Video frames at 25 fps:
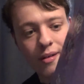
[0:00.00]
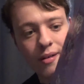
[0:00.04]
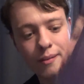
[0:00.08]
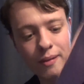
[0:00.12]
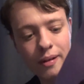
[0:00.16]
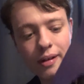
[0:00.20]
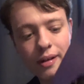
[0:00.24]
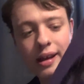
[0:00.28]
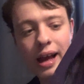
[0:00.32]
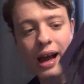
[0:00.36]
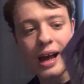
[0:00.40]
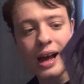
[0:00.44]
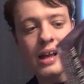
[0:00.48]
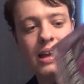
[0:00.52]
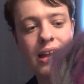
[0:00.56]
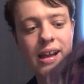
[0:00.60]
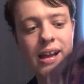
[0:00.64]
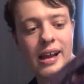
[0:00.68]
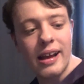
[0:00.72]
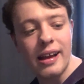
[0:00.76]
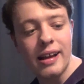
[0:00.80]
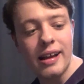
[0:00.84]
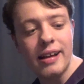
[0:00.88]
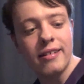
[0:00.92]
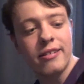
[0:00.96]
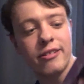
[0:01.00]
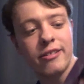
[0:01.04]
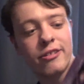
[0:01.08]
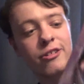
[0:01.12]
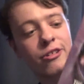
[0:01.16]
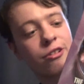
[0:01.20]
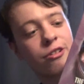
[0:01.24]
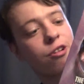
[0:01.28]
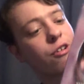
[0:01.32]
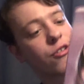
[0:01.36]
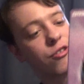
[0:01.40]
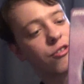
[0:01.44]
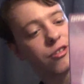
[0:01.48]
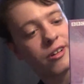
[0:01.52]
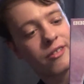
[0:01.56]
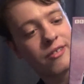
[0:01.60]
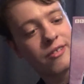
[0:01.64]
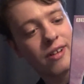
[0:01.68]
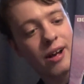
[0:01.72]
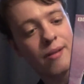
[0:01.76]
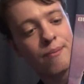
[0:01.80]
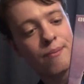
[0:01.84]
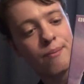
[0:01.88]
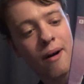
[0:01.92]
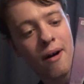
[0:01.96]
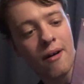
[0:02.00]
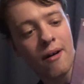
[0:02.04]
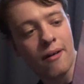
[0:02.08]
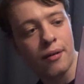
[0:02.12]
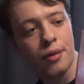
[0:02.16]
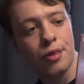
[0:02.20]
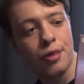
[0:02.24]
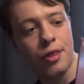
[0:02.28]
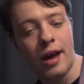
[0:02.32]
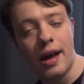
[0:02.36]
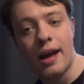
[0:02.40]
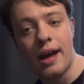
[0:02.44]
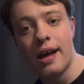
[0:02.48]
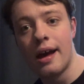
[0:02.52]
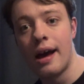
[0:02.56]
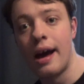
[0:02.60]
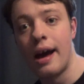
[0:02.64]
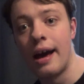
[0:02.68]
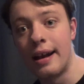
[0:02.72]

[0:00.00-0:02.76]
But yeah, it is such a great box set,